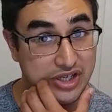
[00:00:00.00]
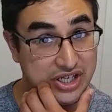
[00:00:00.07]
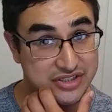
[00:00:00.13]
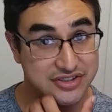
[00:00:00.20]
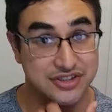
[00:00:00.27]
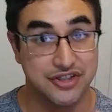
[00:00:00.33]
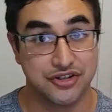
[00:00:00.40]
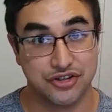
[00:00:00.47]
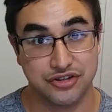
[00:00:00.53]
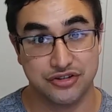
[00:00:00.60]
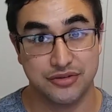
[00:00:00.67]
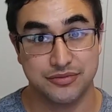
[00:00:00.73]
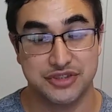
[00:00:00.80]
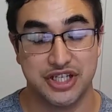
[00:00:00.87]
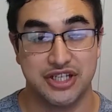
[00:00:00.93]
has another
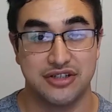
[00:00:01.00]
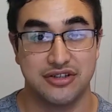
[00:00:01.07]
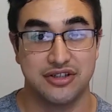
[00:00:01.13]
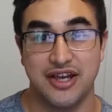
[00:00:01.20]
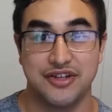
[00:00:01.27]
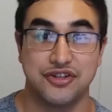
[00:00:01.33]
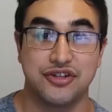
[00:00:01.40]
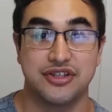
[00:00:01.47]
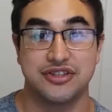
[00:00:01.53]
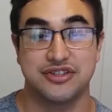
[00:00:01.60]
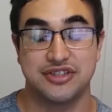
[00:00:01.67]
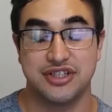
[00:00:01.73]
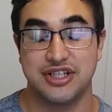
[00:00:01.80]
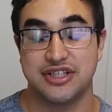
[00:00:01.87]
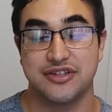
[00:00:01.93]
YouTube channel and you can
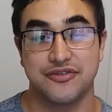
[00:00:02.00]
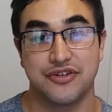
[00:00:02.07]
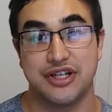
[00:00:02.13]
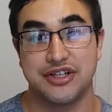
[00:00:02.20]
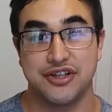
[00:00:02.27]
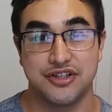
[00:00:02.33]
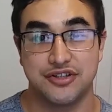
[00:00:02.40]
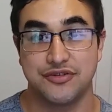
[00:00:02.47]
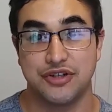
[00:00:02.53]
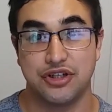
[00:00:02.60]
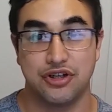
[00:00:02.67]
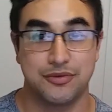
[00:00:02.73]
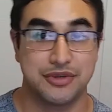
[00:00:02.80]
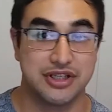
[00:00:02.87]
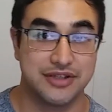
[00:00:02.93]
see it at the very end of this video.
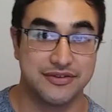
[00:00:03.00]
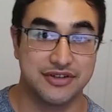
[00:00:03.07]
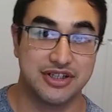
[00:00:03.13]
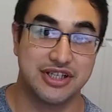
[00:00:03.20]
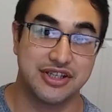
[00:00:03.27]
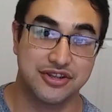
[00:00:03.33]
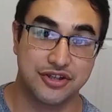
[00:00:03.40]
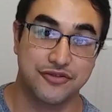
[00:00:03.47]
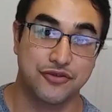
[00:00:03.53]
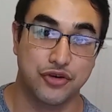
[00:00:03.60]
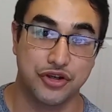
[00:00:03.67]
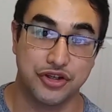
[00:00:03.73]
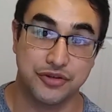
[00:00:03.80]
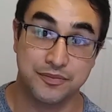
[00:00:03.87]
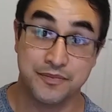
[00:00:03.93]
I'm going to leave a link there for
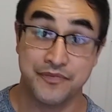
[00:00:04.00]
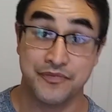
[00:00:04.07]
you.